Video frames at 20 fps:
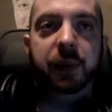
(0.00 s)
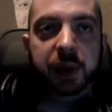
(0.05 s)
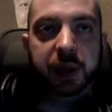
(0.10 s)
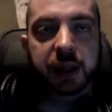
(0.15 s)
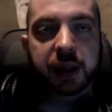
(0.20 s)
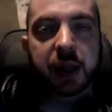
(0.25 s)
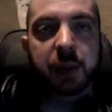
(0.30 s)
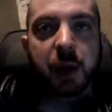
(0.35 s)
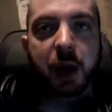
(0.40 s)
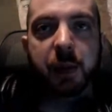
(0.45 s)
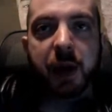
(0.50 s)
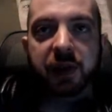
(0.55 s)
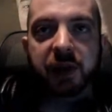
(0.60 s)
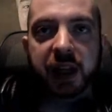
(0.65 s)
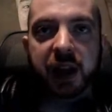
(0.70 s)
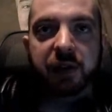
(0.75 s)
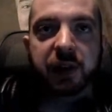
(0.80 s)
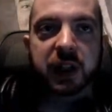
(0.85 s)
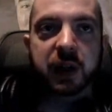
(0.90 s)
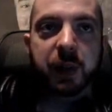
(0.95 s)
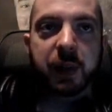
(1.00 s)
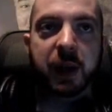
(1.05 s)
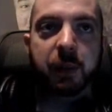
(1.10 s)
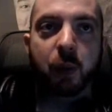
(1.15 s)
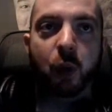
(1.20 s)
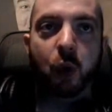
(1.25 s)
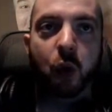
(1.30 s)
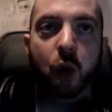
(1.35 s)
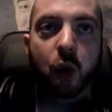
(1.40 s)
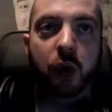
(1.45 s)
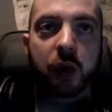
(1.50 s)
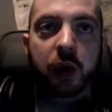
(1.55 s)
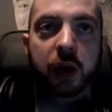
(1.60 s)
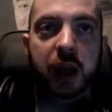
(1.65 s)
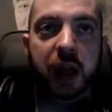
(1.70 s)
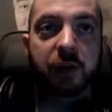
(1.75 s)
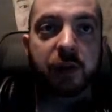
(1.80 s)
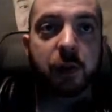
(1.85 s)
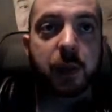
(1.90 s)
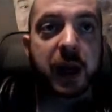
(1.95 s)
They might be able to give us a bit more
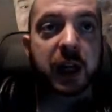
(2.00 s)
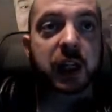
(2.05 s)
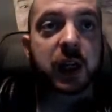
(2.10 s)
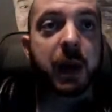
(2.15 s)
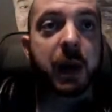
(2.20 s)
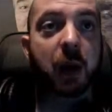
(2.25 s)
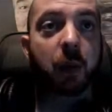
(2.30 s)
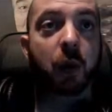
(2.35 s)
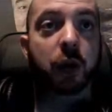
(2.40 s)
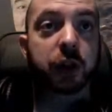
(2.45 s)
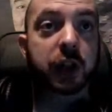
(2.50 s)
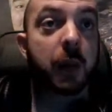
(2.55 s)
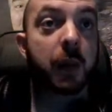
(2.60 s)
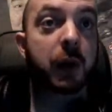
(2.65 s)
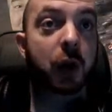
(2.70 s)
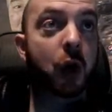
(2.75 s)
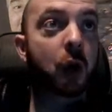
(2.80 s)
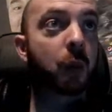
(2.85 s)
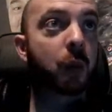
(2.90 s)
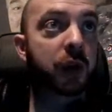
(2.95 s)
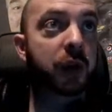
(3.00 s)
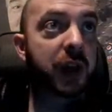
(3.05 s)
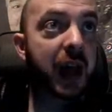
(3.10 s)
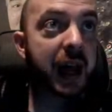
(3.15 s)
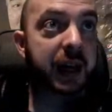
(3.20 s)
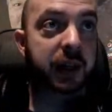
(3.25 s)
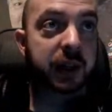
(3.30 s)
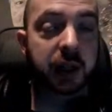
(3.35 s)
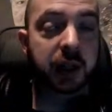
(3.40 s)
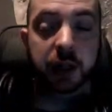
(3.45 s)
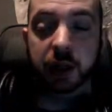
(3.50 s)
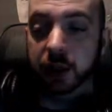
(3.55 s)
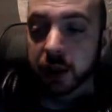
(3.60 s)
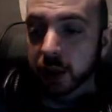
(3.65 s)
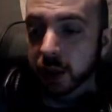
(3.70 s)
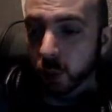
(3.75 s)
information about what's going on with Addison,